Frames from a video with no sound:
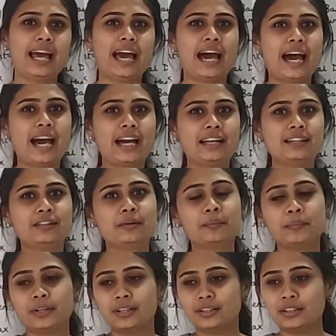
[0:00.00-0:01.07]
and
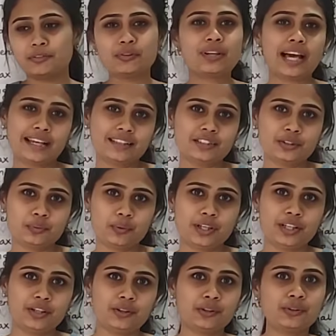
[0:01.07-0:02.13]
if you like this
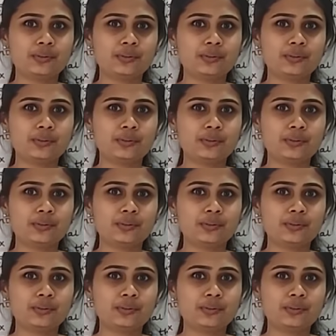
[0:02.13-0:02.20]
video,